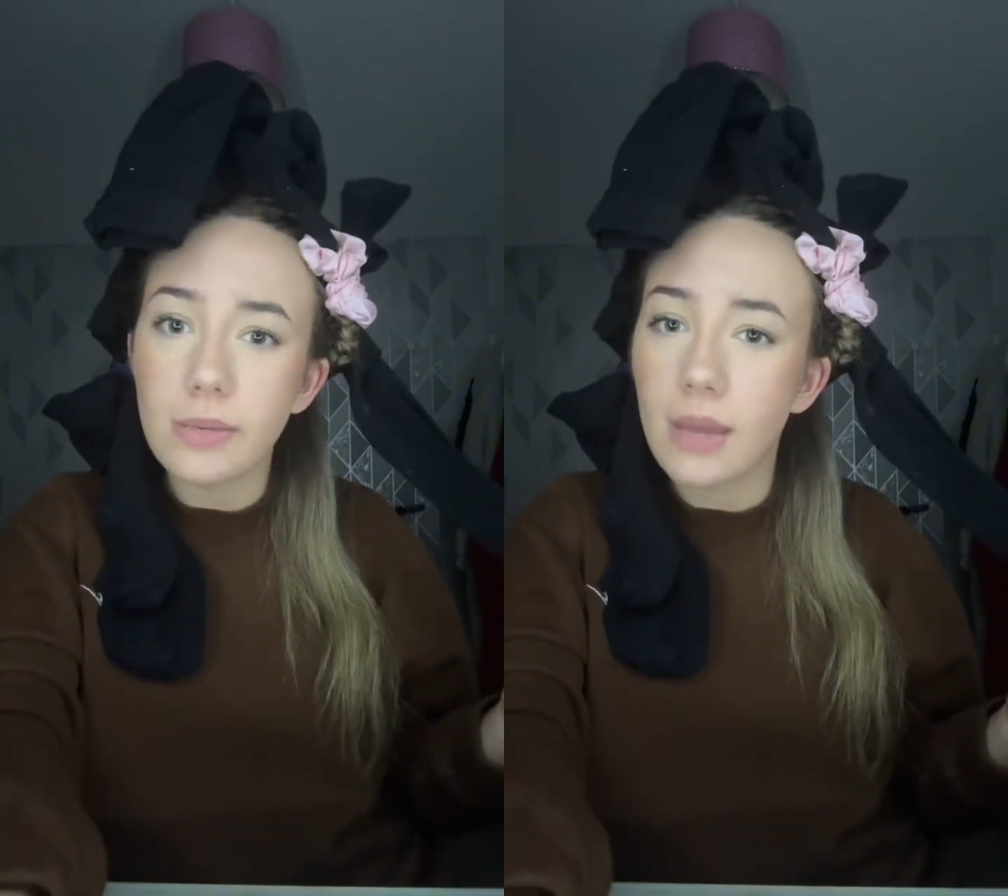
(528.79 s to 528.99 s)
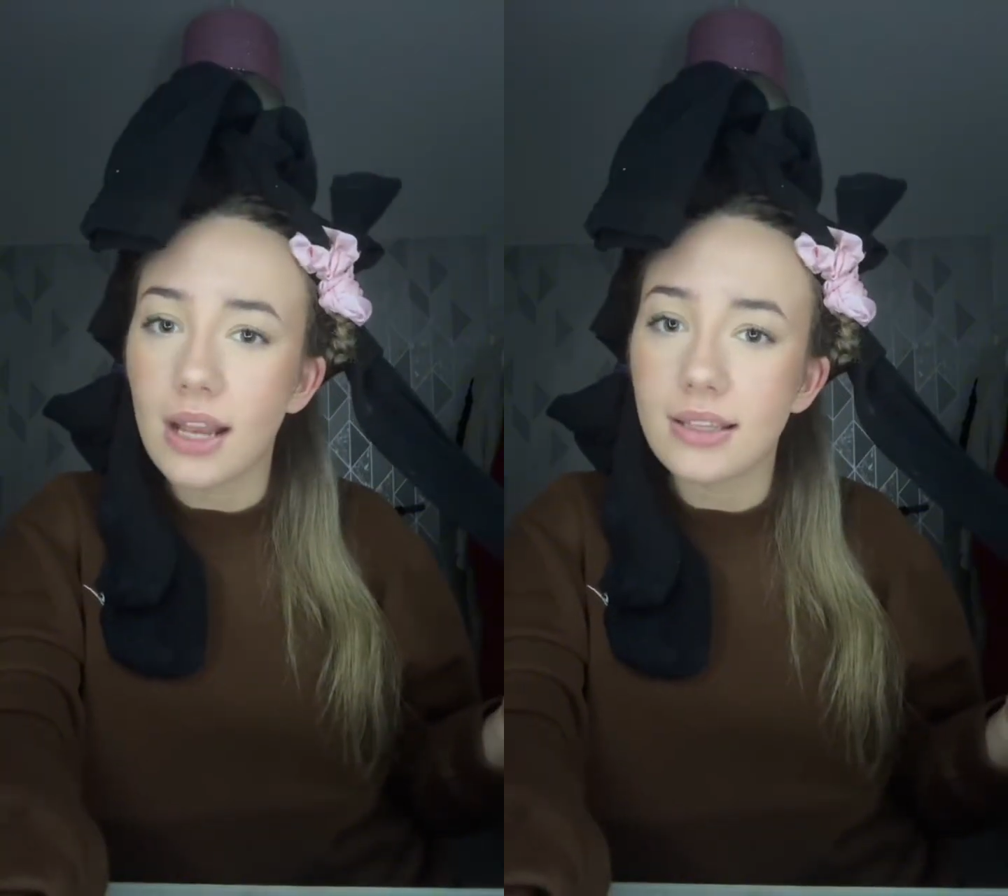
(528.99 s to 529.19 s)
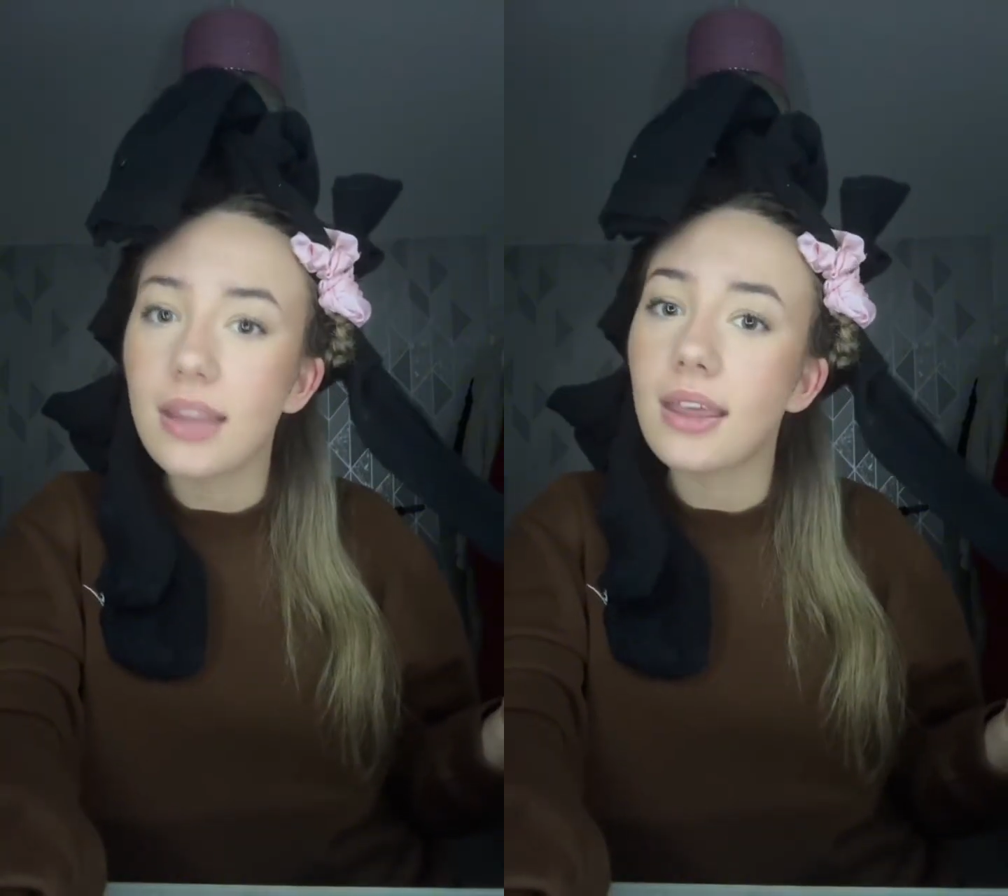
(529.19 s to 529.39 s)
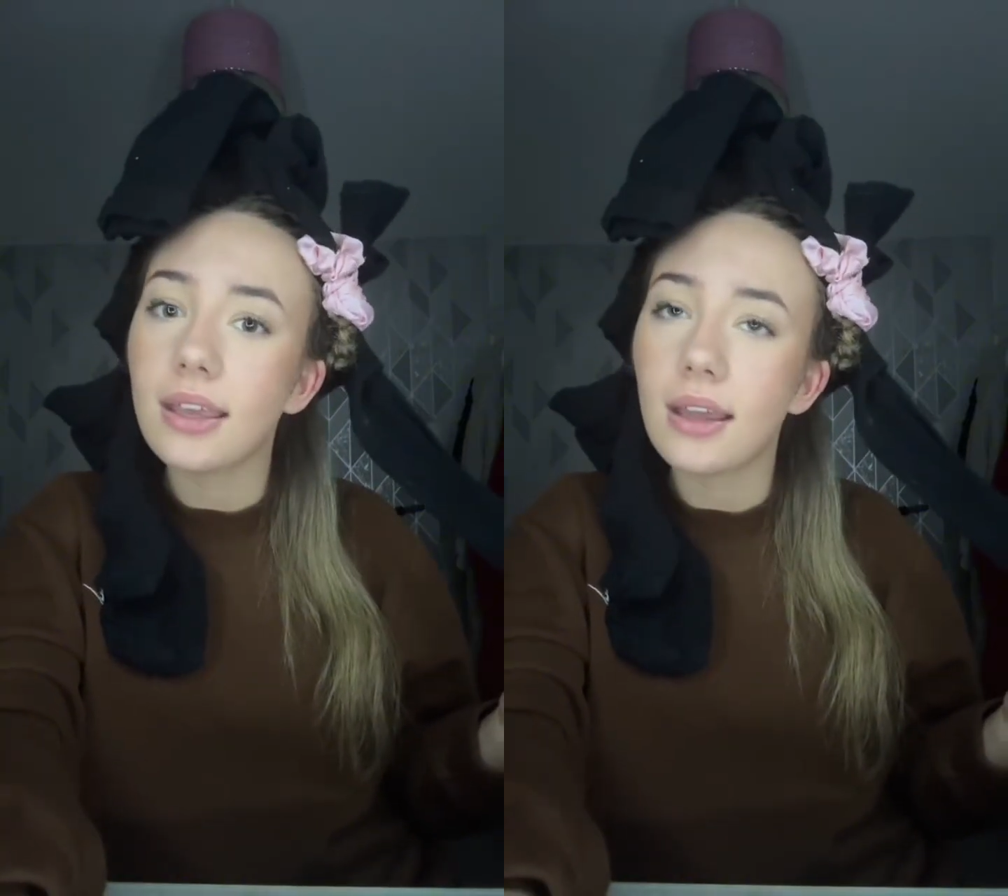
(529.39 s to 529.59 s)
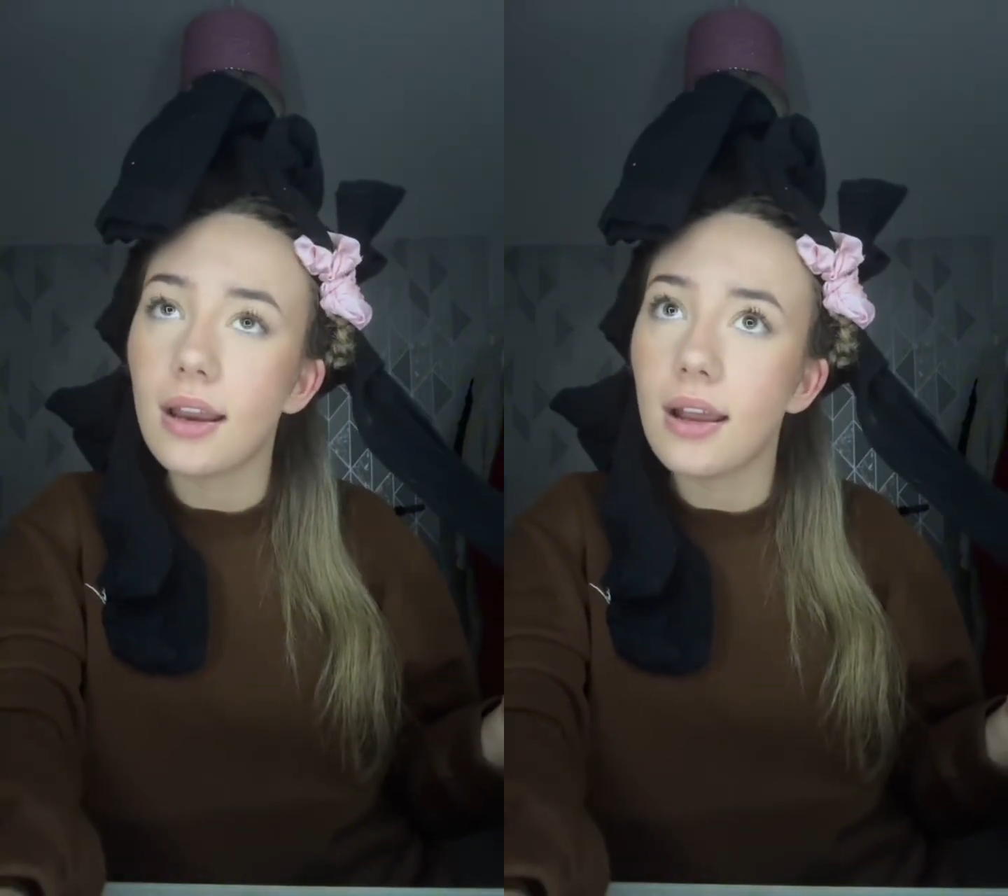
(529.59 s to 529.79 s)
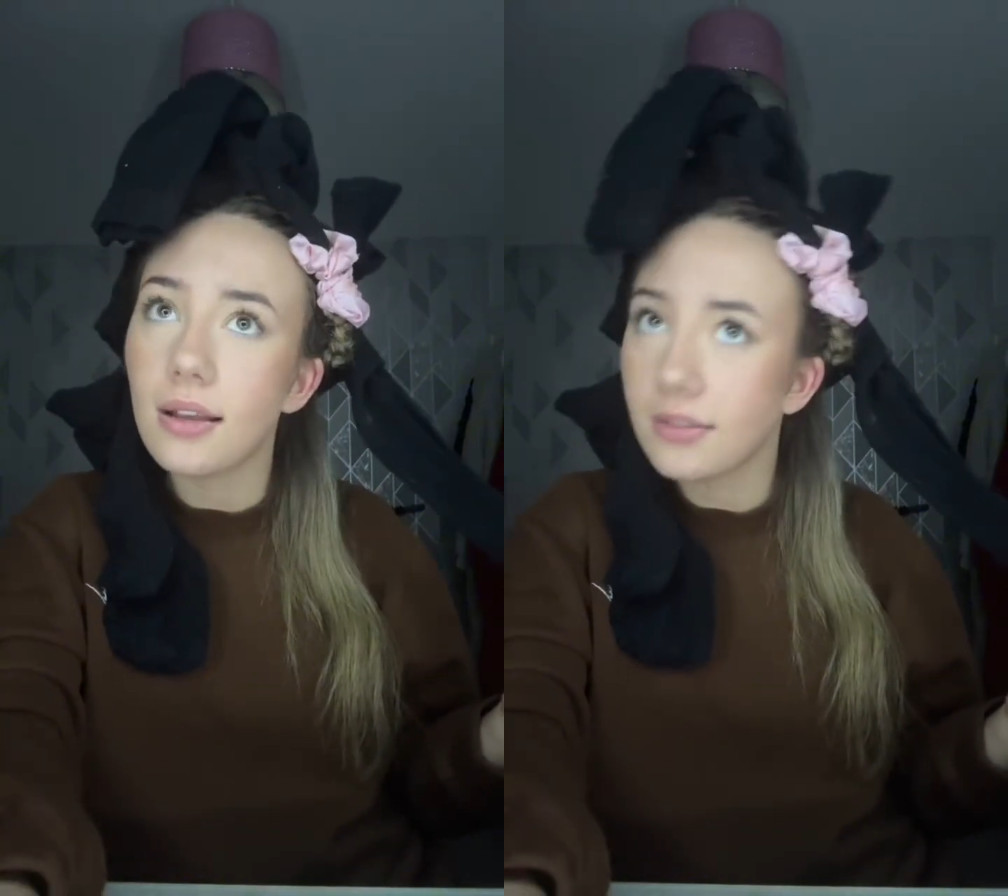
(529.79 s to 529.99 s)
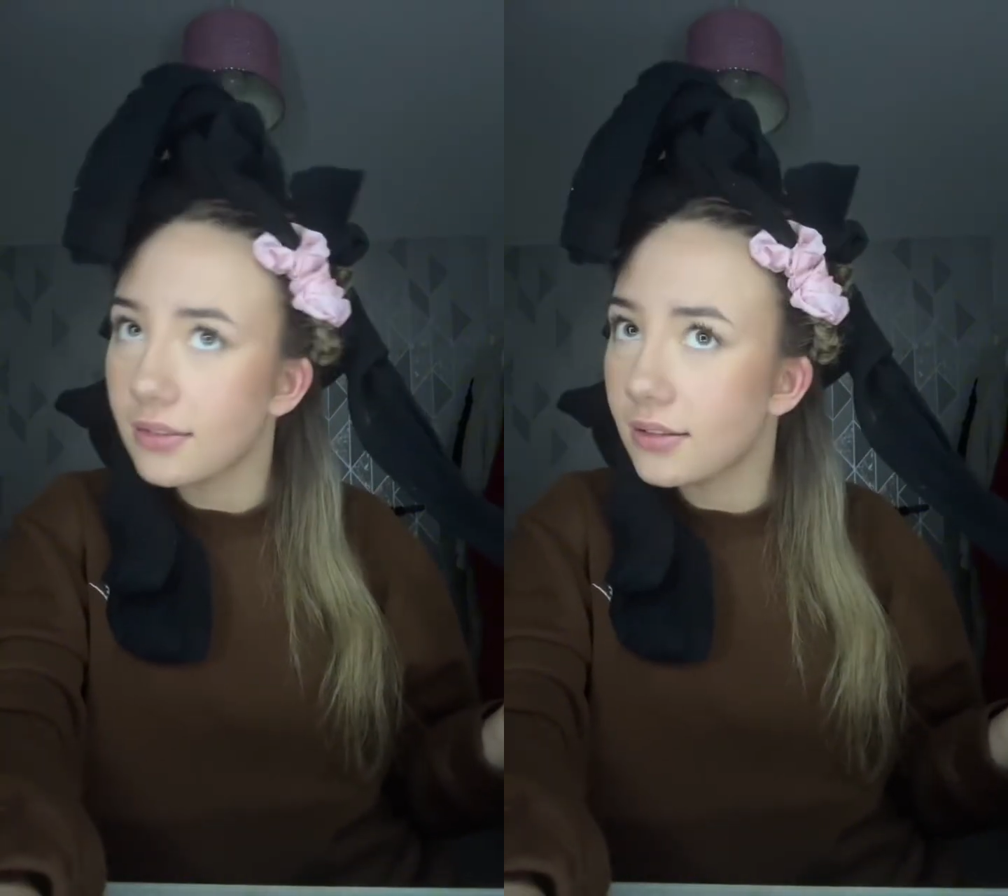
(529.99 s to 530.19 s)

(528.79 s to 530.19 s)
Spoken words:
minutes, I think I has.